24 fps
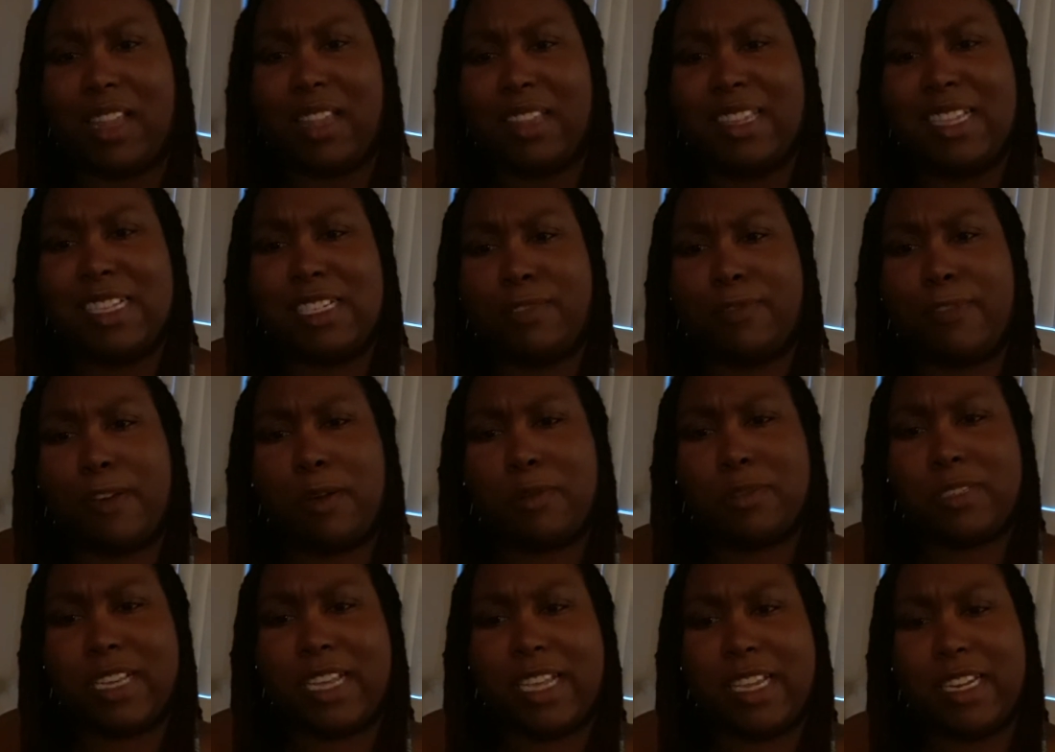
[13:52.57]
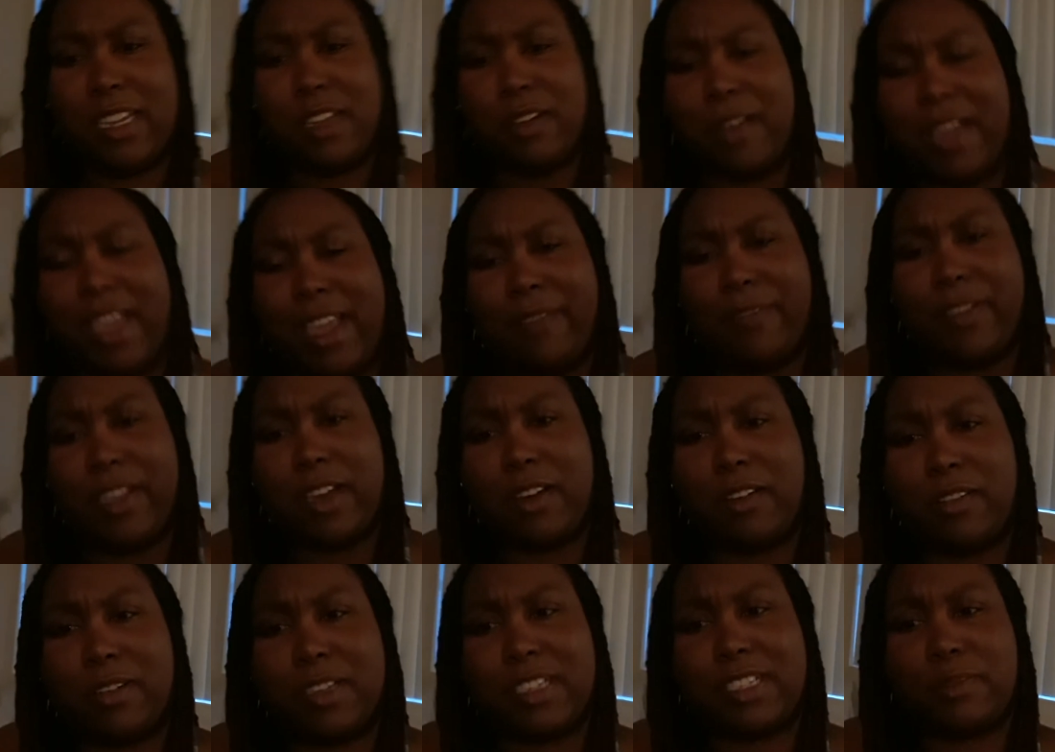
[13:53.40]
this phone's getting a little heavy.
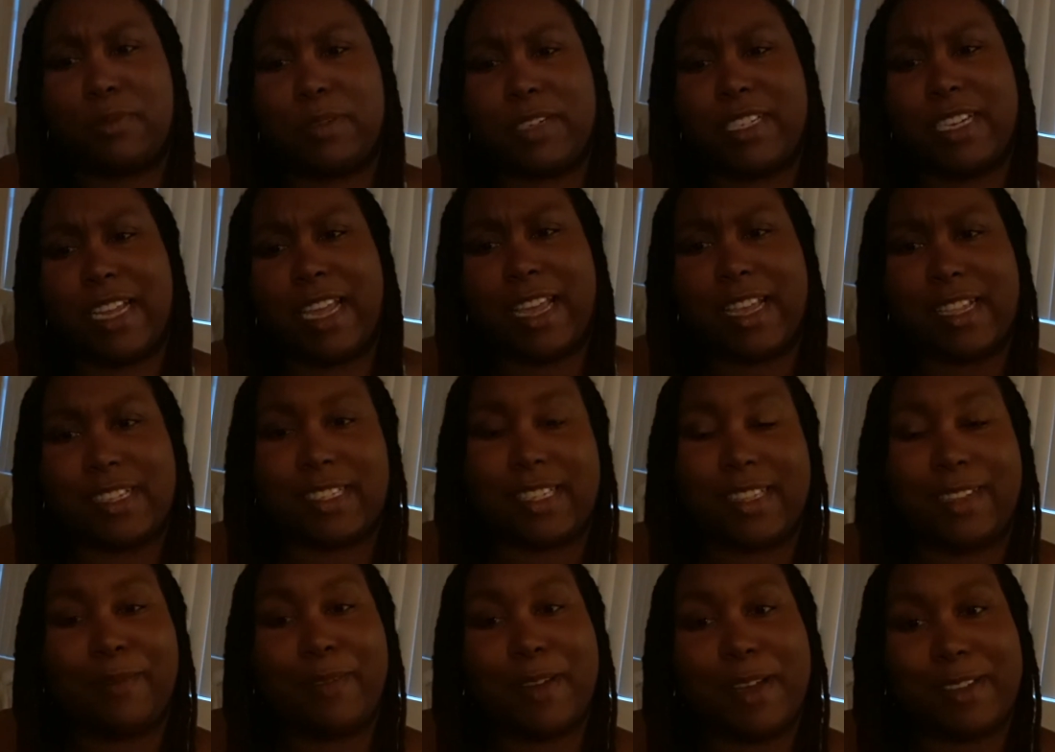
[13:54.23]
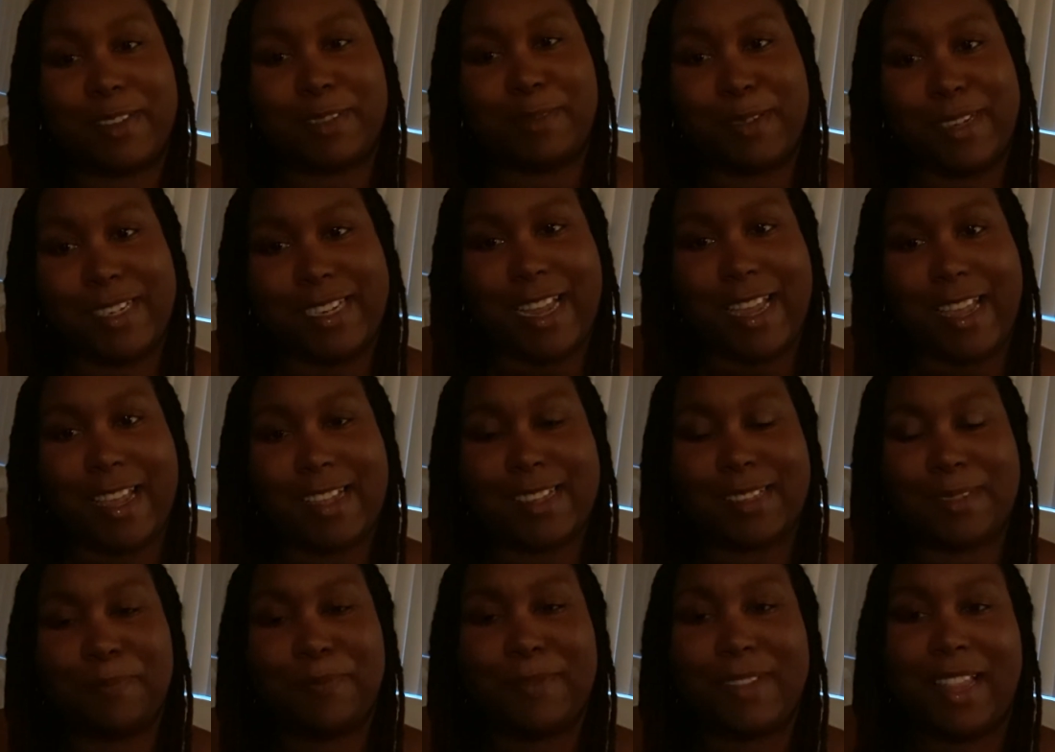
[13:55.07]
Hold on, switch hands. There we go, switch
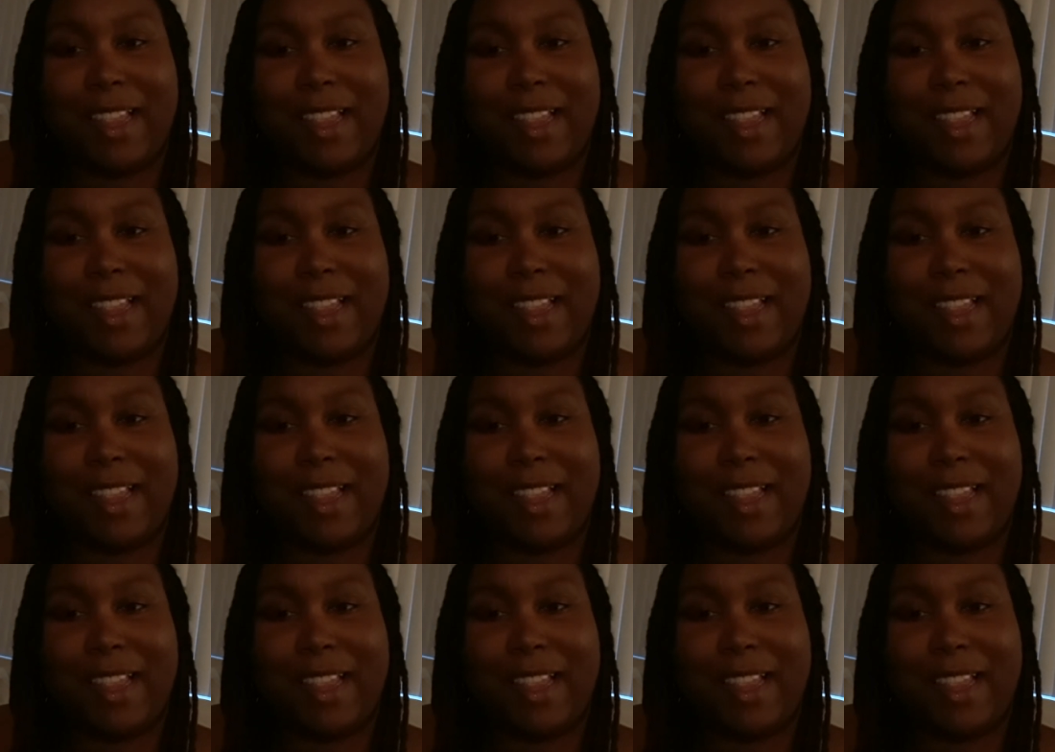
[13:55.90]
hands.